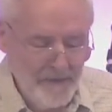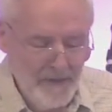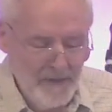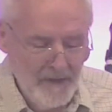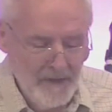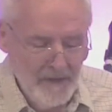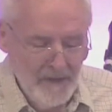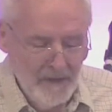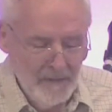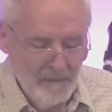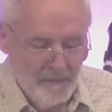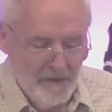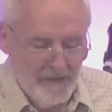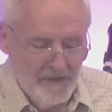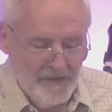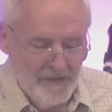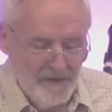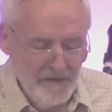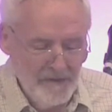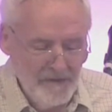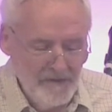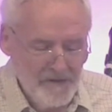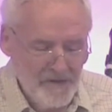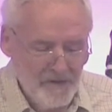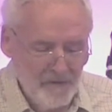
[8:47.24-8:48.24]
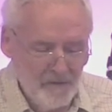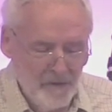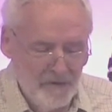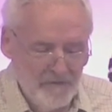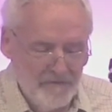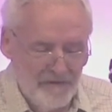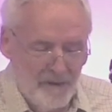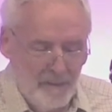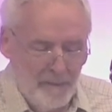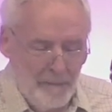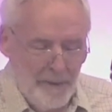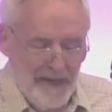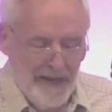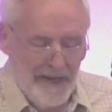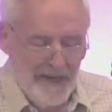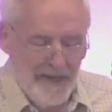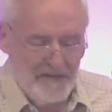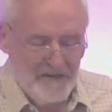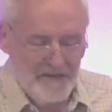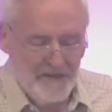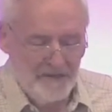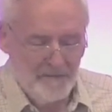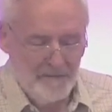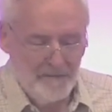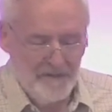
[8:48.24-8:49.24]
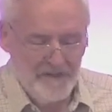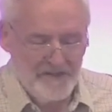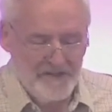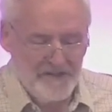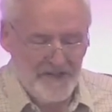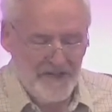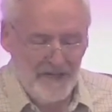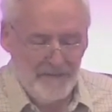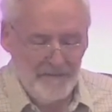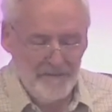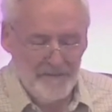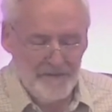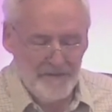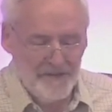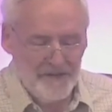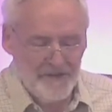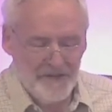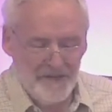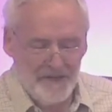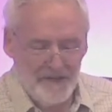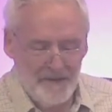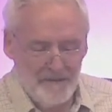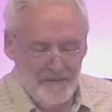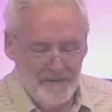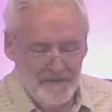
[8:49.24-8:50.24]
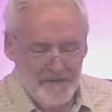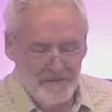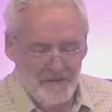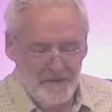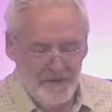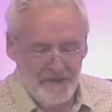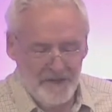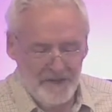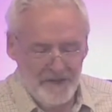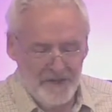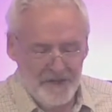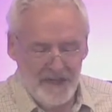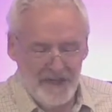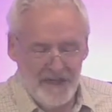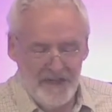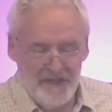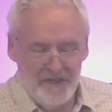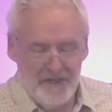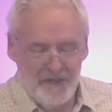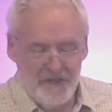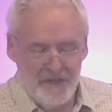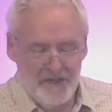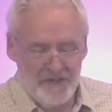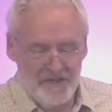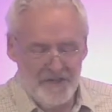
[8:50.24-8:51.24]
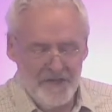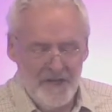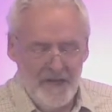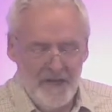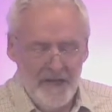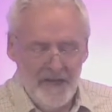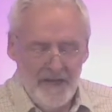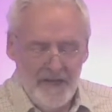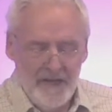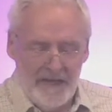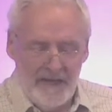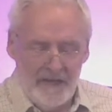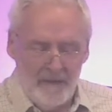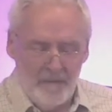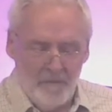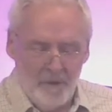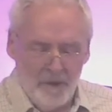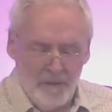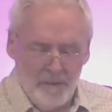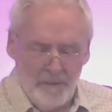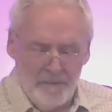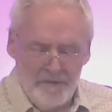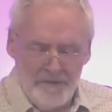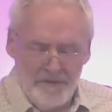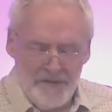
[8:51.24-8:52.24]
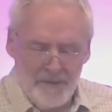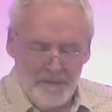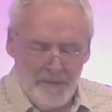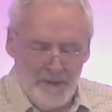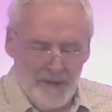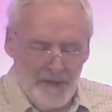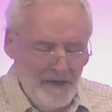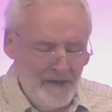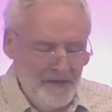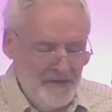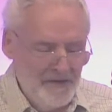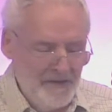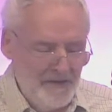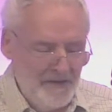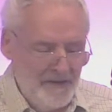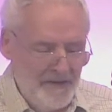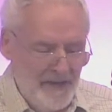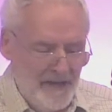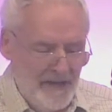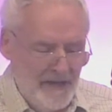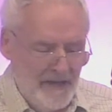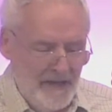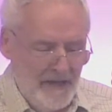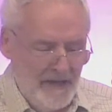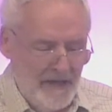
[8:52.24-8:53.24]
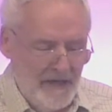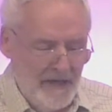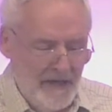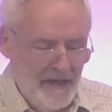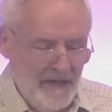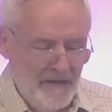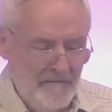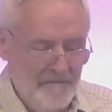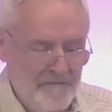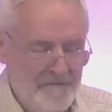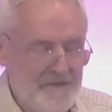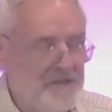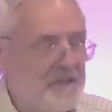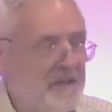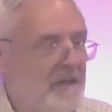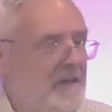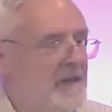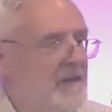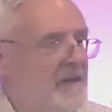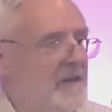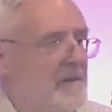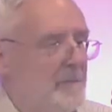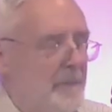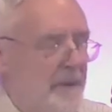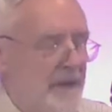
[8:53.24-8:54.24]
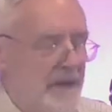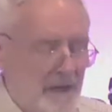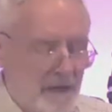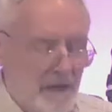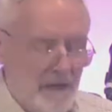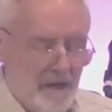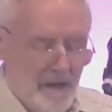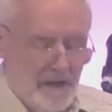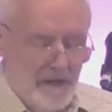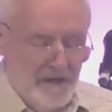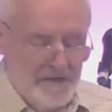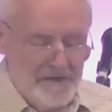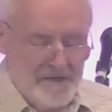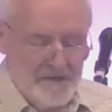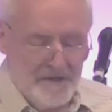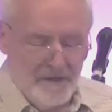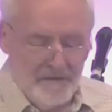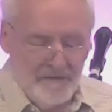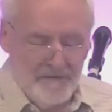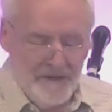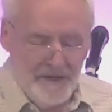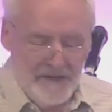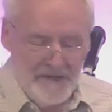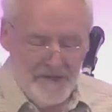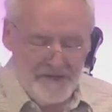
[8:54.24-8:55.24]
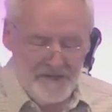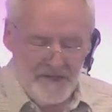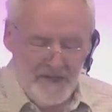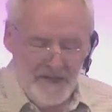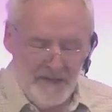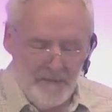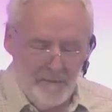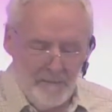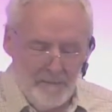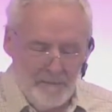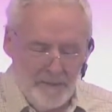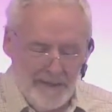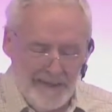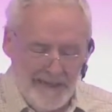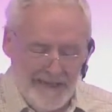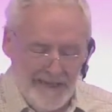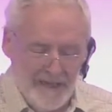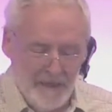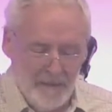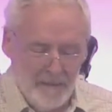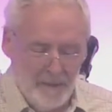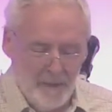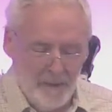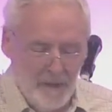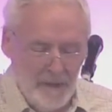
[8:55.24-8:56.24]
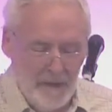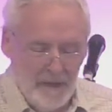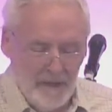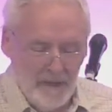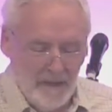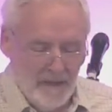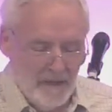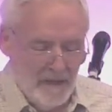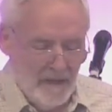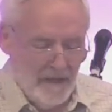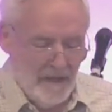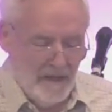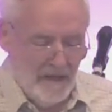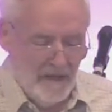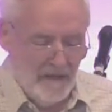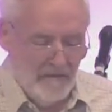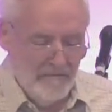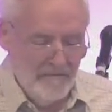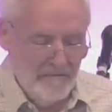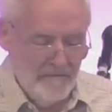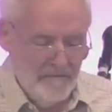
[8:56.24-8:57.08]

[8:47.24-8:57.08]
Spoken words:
But those who would repent must come to terms with the changes he will demand in their lives because of his implacable love.